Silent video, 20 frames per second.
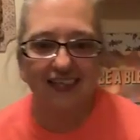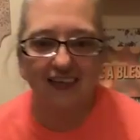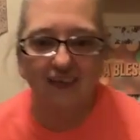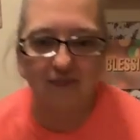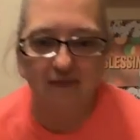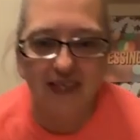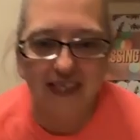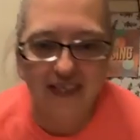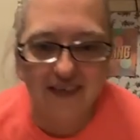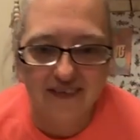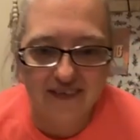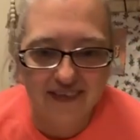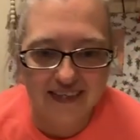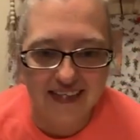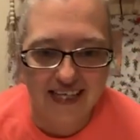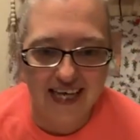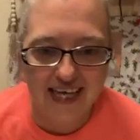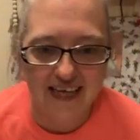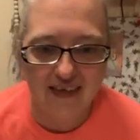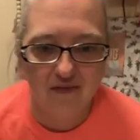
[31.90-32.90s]
Tell me your
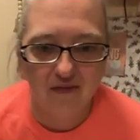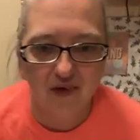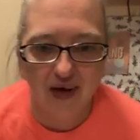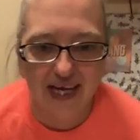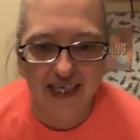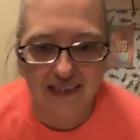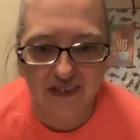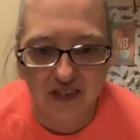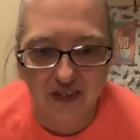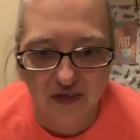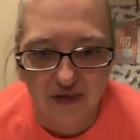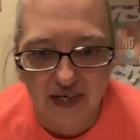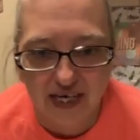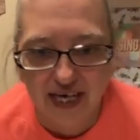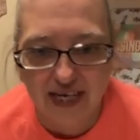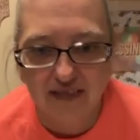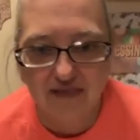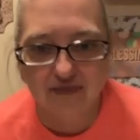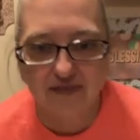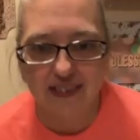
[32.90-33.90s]
name, White's
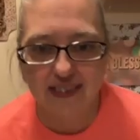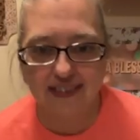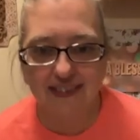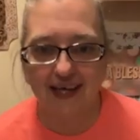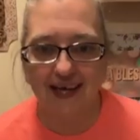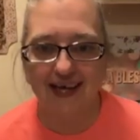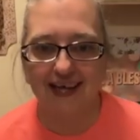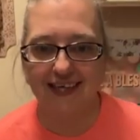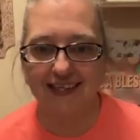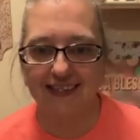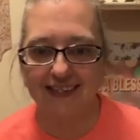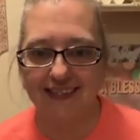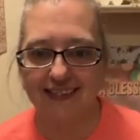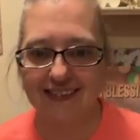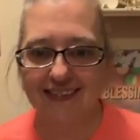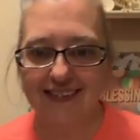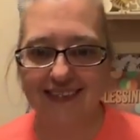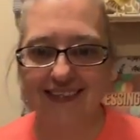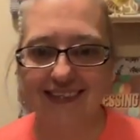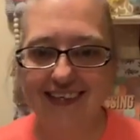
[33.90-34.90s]
Creative
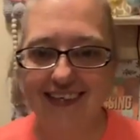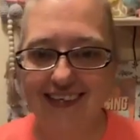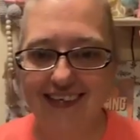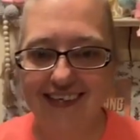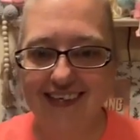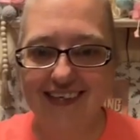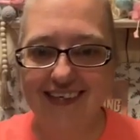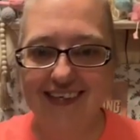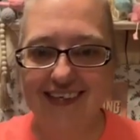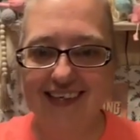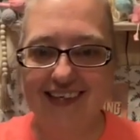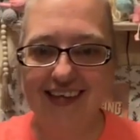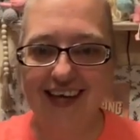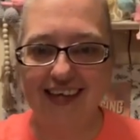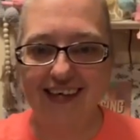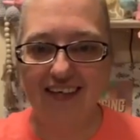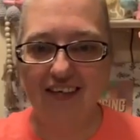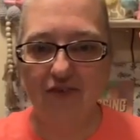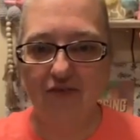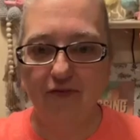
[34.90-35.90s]
Designs.
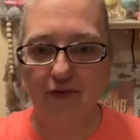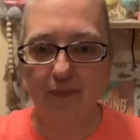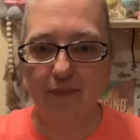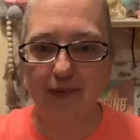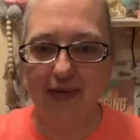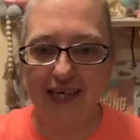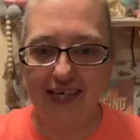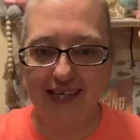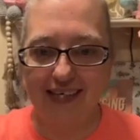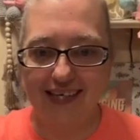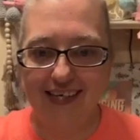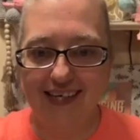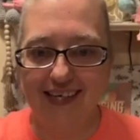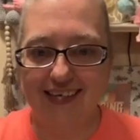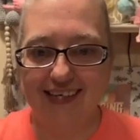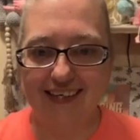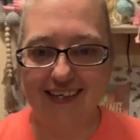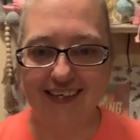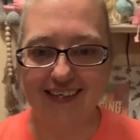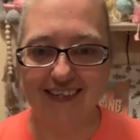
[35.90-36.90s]
Thank you for being
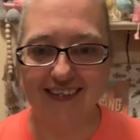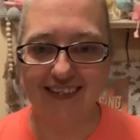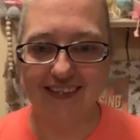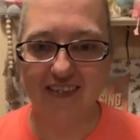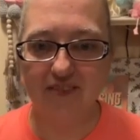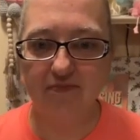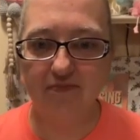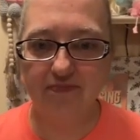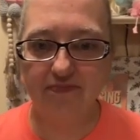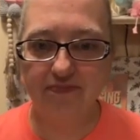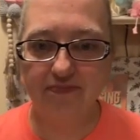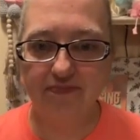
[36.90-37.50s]
here.